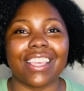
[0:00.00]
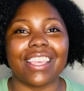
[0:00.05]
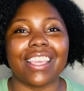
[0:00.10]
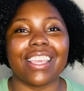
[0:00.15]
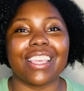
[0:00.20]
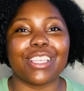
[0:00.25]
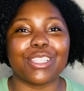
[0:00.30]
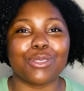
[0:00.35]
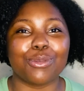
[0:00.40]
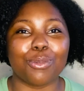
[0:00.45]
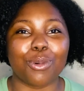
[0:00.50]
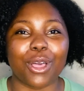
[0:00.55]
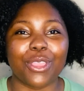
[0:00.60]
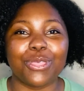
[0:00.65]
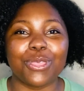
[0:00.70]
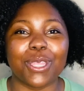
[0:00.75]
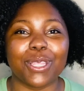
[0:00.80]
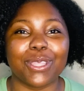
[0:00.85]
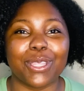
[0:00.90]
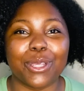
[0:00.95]
is
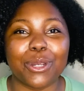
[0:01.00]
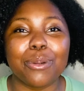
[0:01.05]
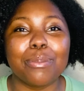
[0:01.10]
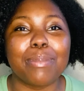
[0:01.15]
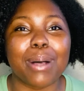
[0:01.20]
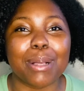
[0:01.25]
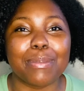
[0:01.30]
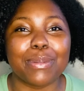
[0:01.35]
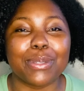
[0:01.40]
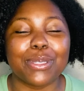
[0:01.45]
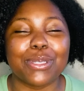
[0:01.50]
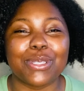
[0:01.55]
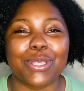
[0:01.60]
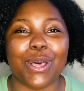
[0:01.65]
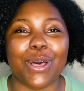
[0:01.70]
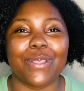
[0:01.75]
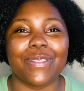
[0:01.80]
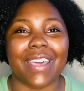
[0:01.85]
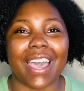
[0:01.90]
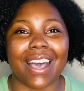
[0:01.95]
what the little bubbles
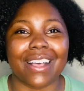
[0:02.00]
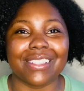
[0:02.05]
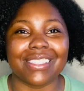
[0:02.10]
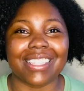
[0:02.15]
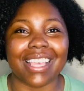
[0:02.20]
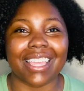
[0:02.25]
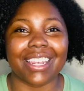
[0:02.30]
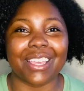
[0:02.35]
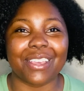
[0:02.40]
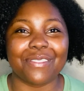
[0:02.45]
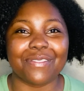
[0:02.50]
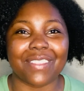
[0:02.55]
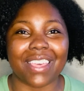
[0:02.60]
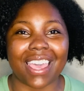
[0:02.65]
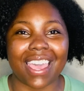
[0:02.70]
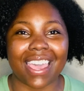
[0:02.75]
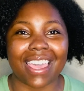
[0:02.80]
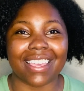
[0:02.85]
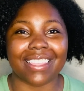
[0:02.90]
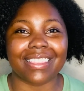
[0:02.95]
on the outside of the
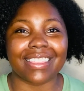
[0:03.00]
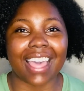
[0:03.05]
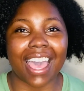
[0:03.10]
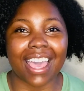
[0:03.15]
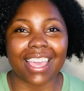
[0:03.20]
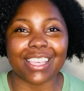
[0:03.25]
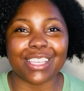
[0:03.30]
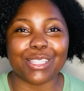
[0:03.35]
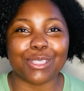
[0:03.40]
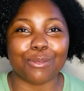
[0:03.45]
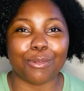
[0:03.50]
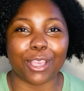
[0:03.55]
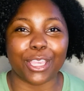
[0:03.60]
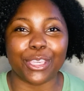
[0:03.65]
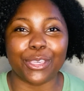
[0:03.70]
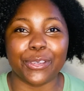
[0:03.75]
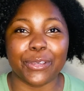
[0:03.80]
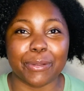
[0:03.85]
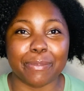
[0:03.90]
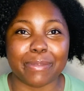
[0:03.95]
egg, that is
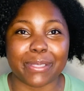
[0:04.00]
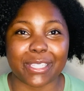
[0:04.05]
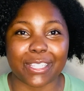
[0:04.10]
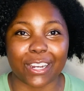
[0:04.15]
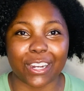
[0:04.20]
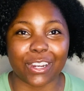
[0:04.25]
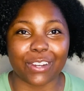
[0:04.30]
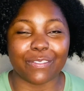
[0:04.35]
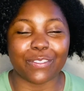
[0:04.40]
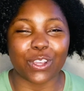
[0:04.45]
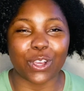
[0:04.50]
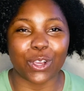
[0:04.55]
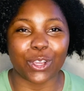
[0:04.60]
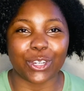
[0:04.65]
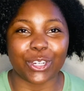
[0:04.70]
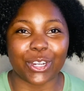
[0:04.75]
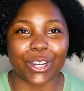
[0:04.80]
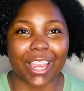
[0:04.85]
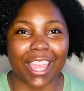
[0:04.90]
what you observed on your